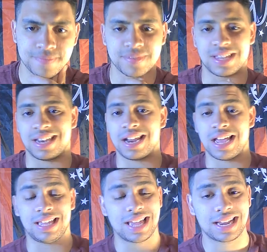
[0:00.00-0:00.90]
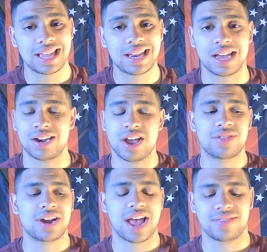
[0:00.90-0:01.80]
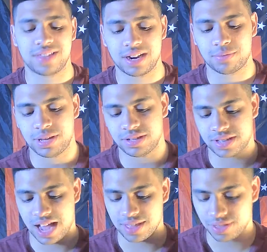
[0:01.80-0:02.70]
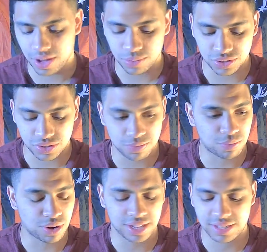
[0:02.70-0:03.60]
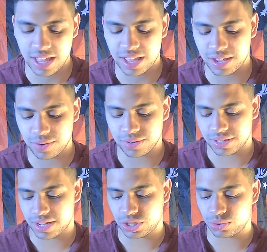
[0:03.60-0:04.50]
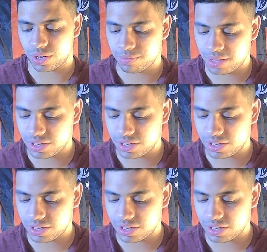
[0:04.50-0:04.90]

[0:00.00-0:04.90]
And yet again, another Athletic piece I thought was pretty telling. It was a joint piece